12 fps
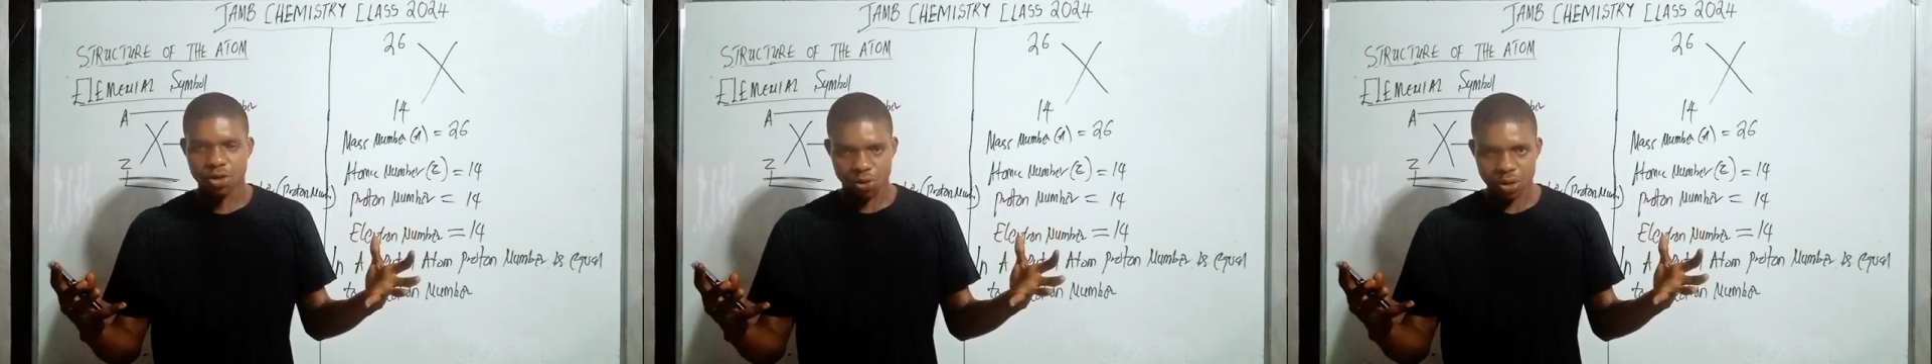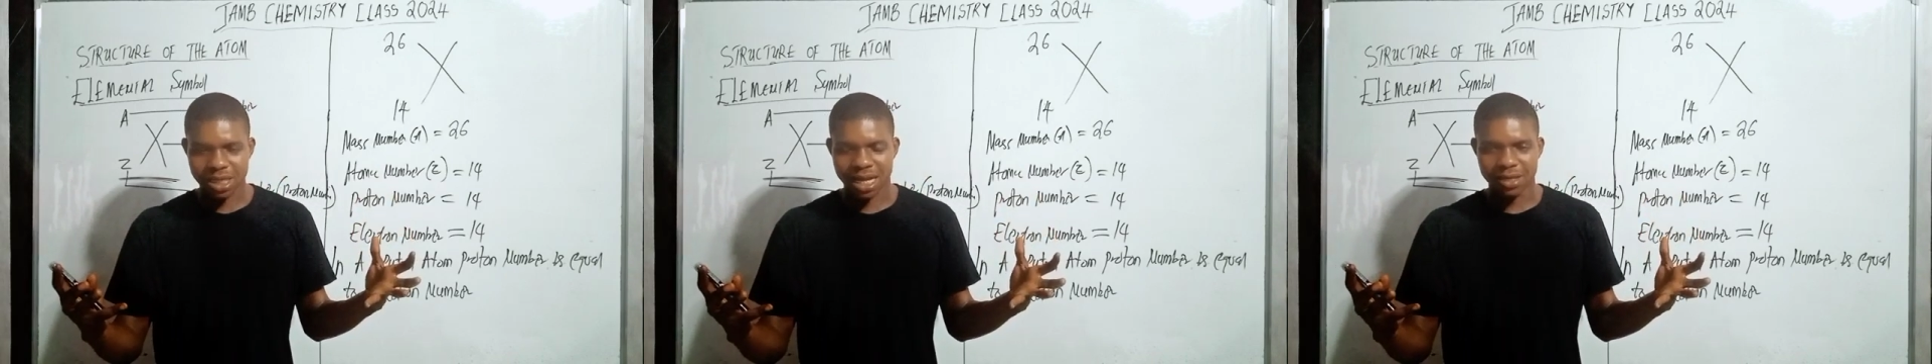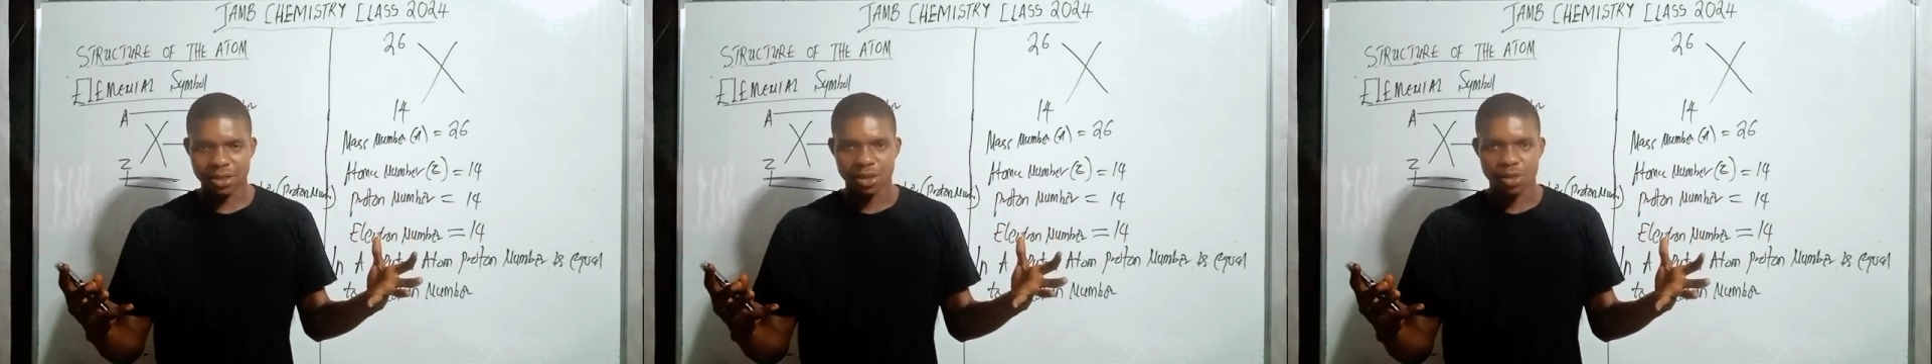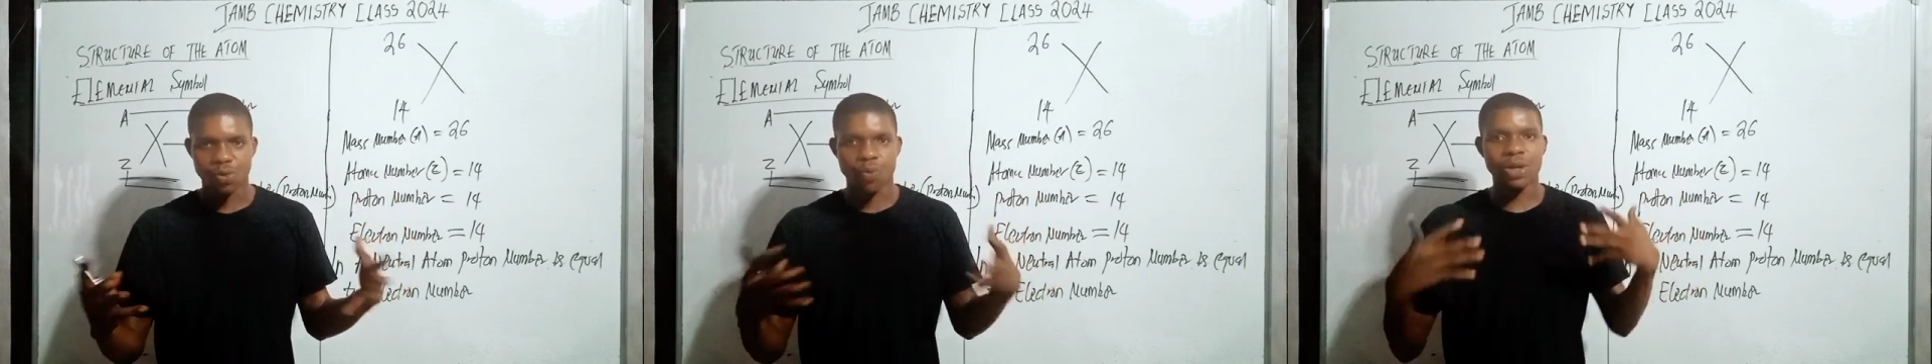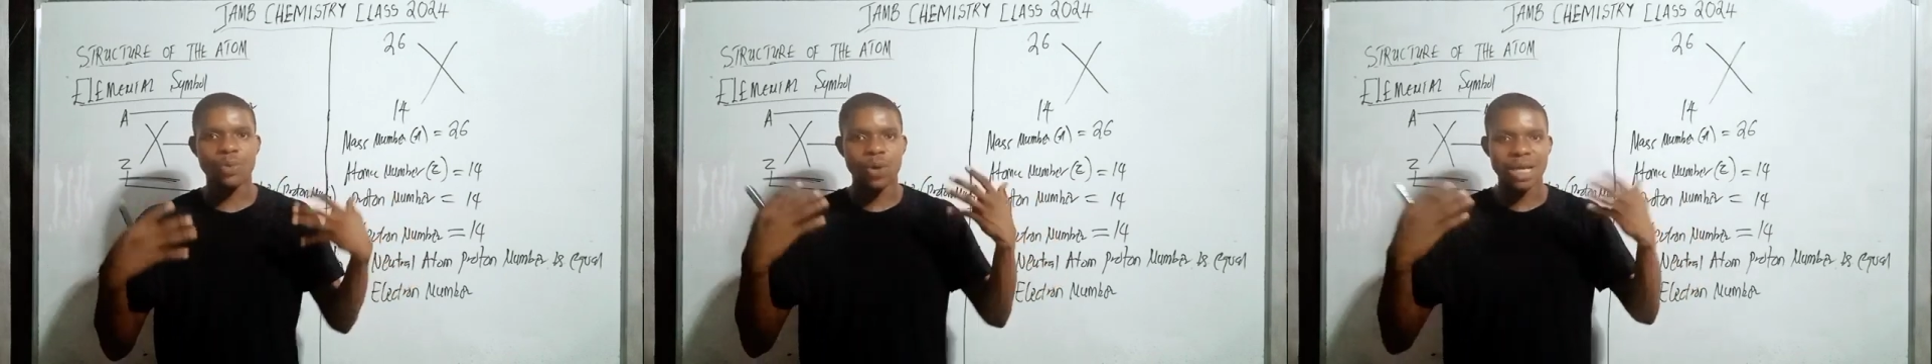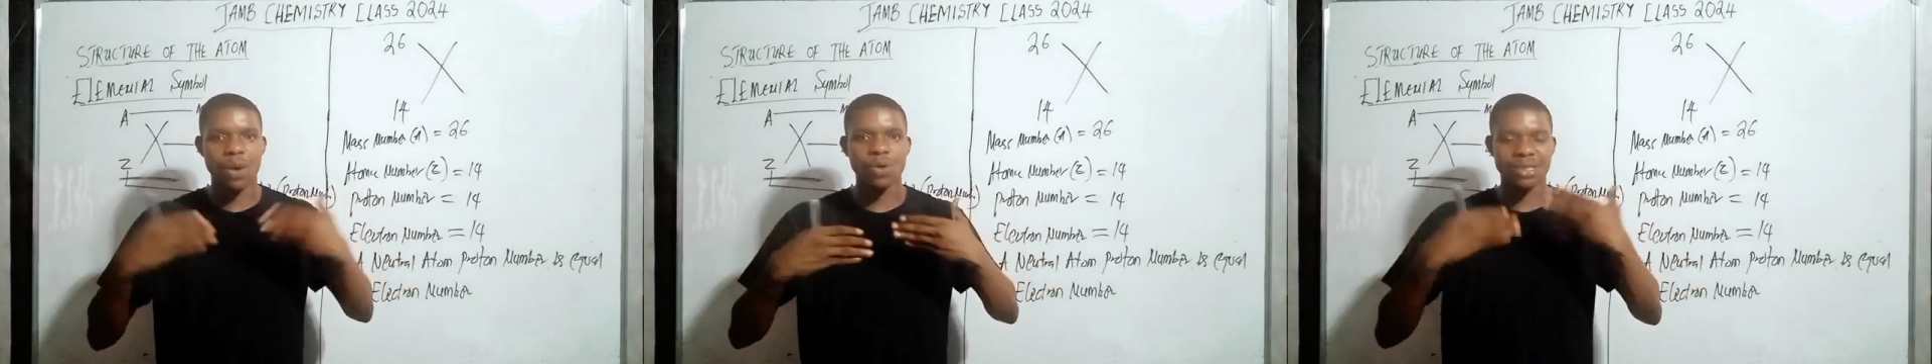You understand? When
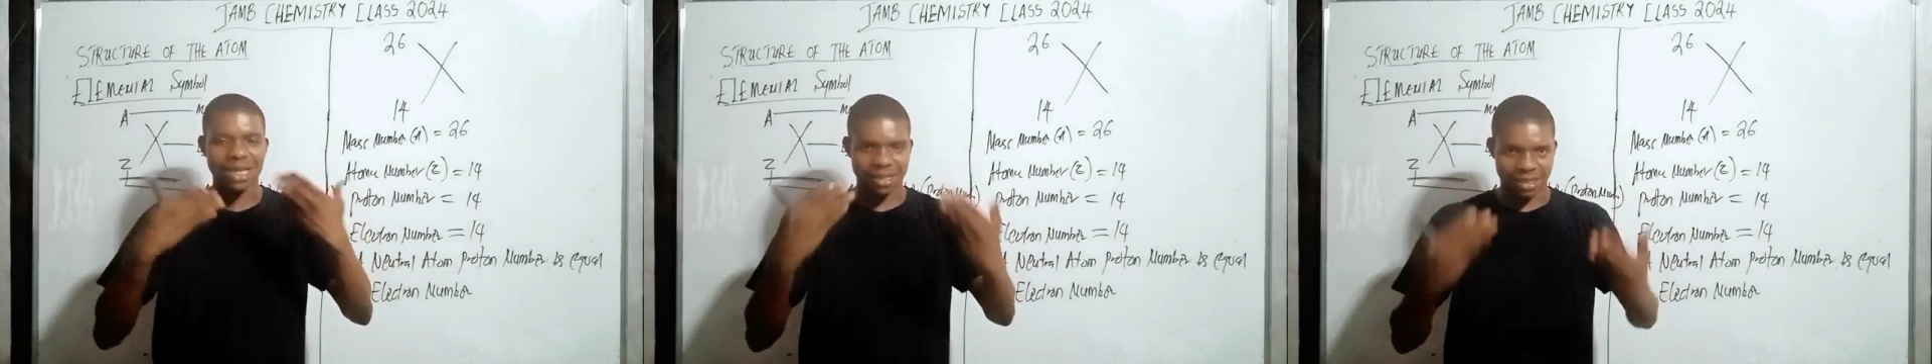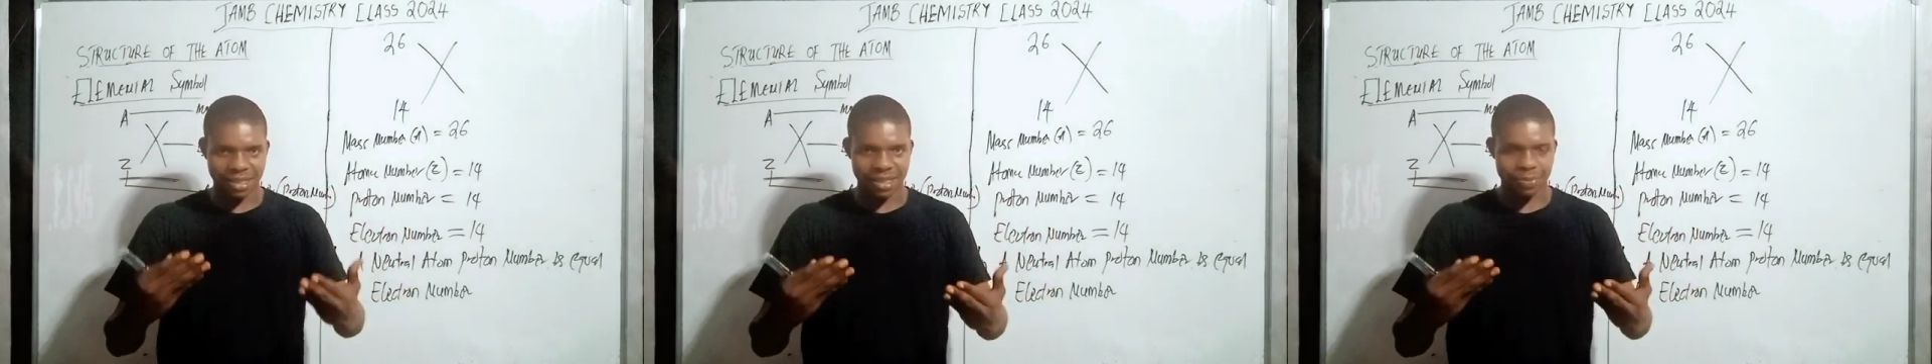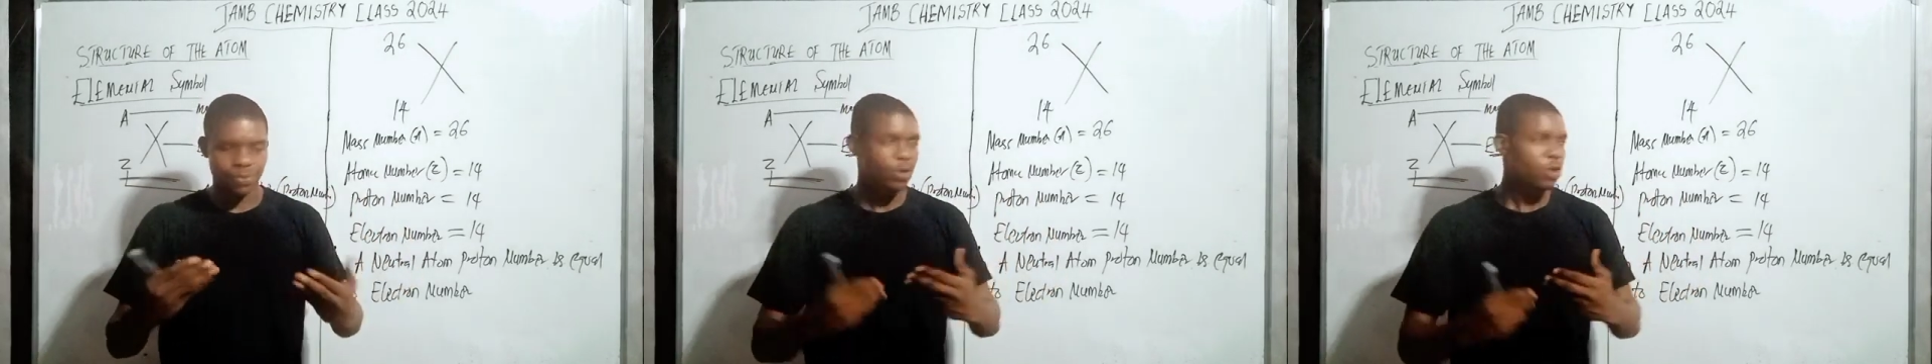they are the same.